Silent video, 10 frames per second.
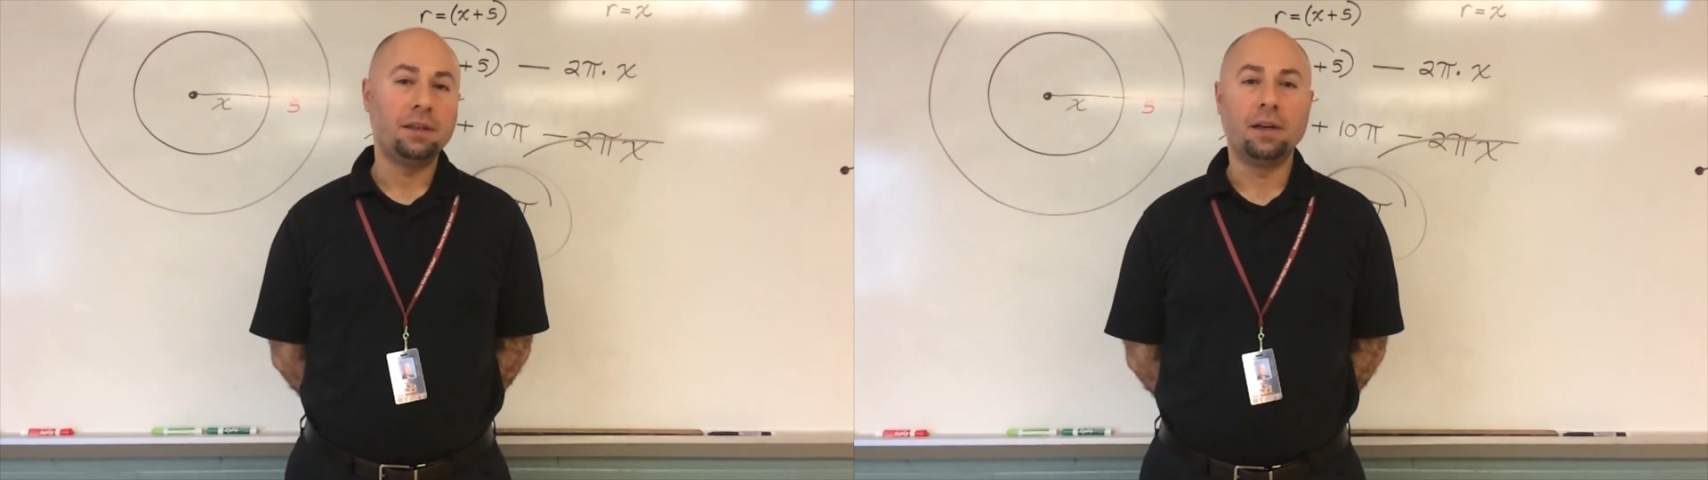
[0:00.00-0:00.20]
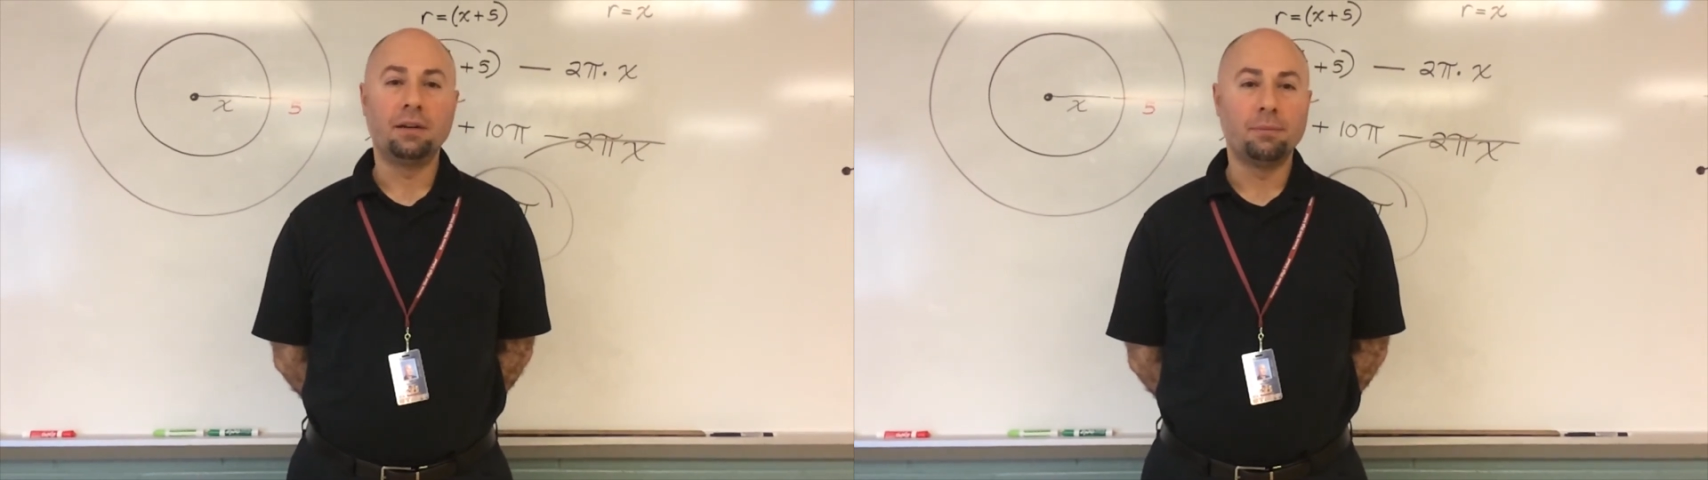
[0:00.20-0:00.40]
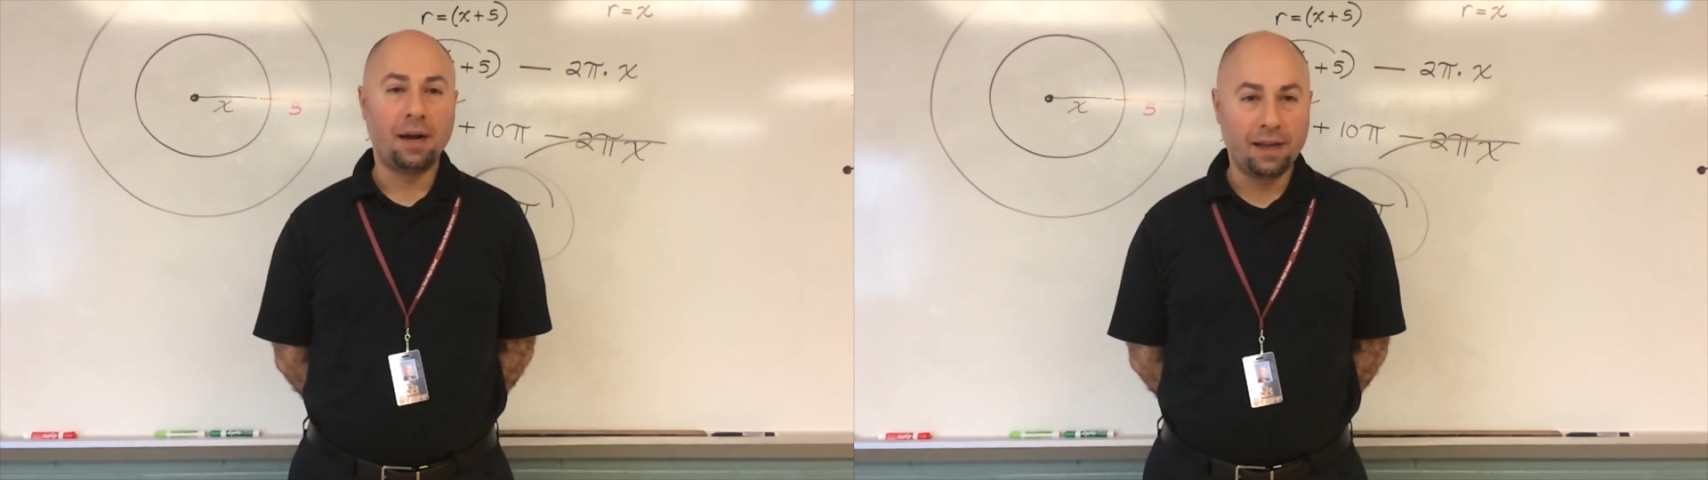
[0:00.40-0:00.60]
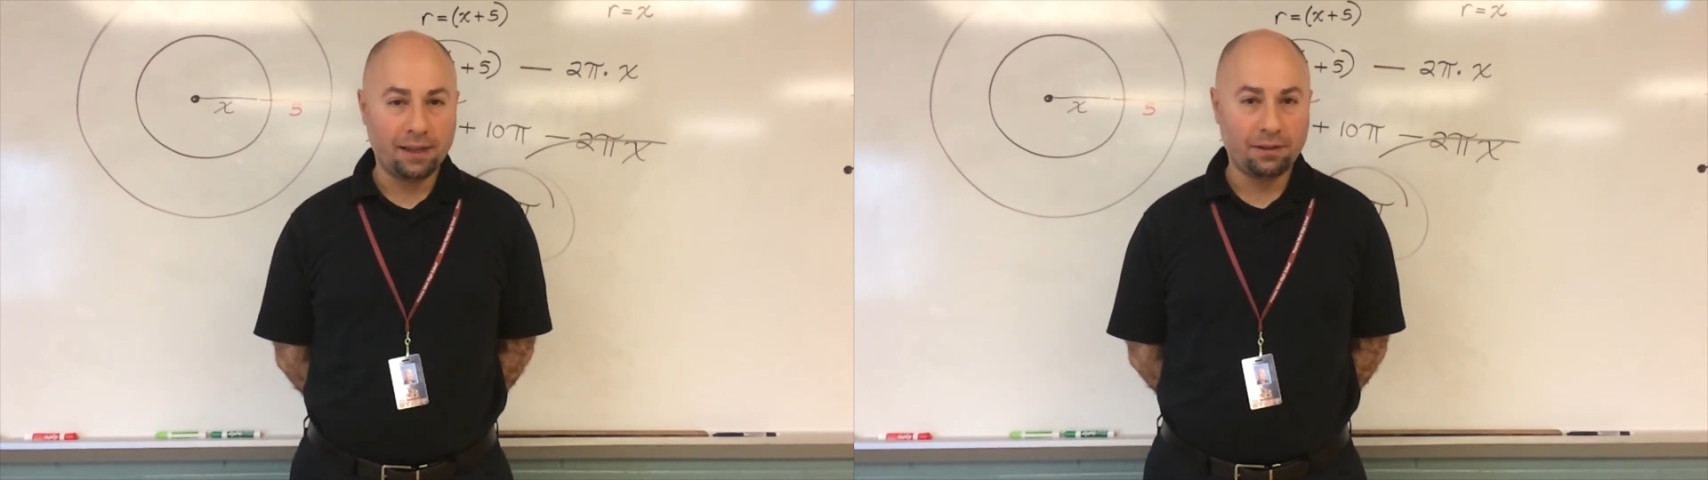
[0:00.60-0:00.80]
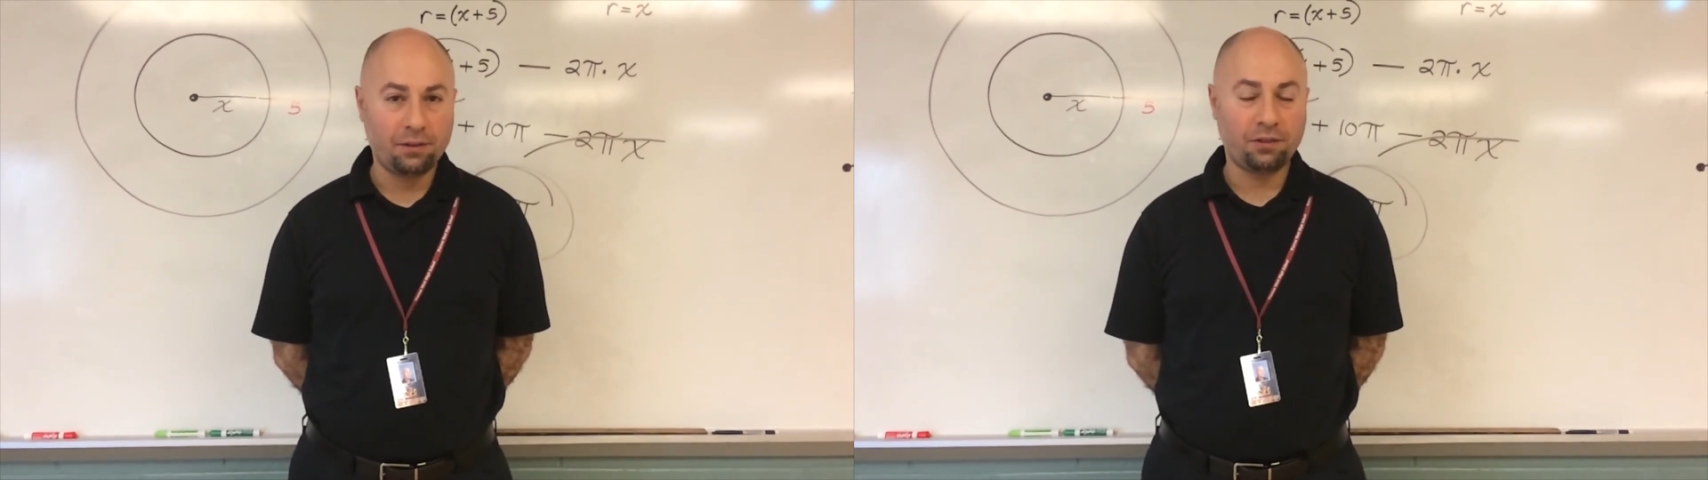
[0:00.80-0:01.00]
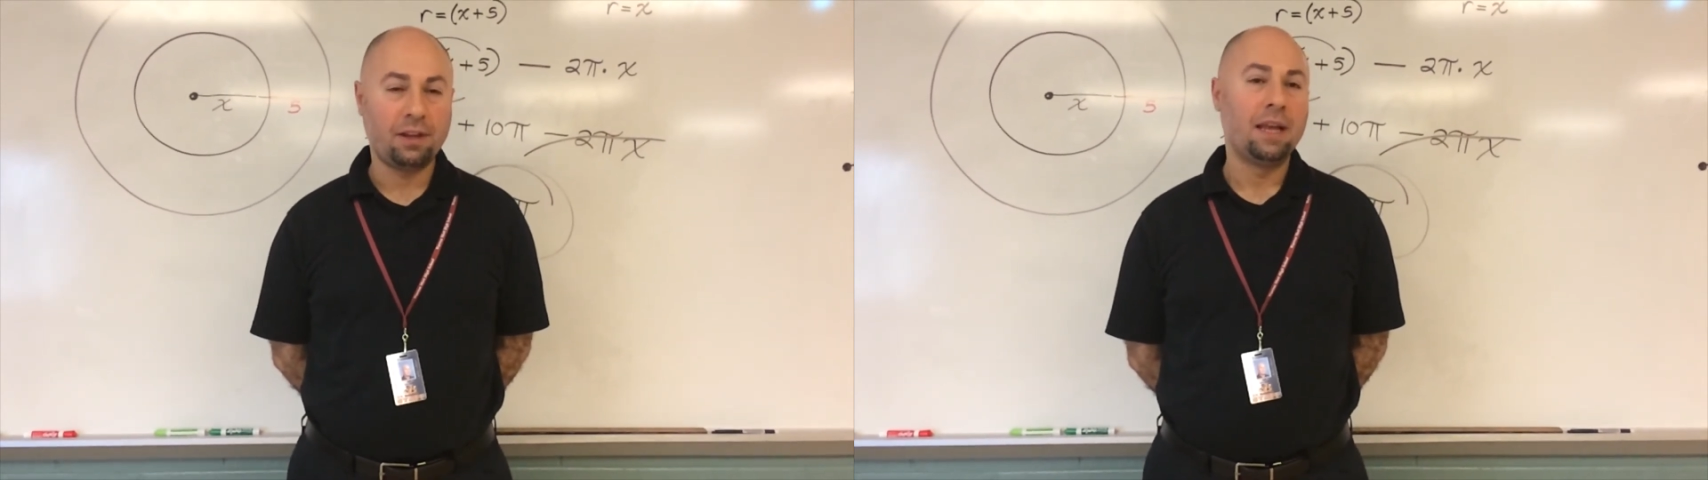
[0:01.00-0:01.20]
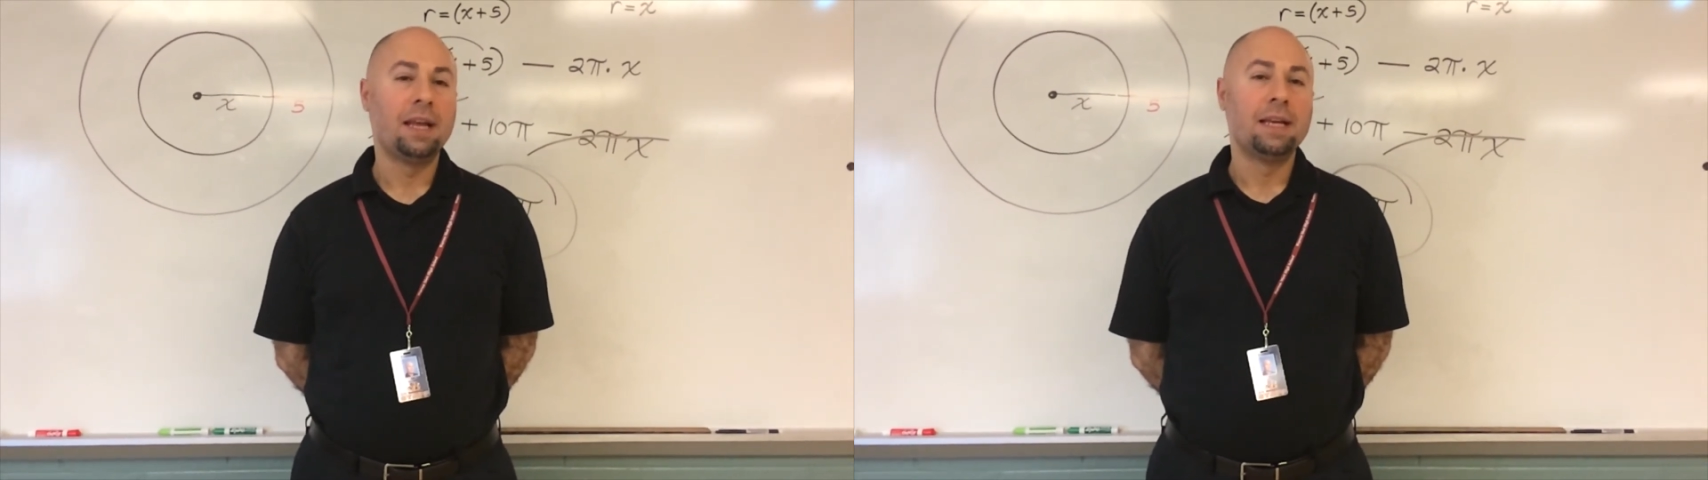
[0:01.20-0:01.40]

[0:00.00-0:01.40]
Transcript: young minds.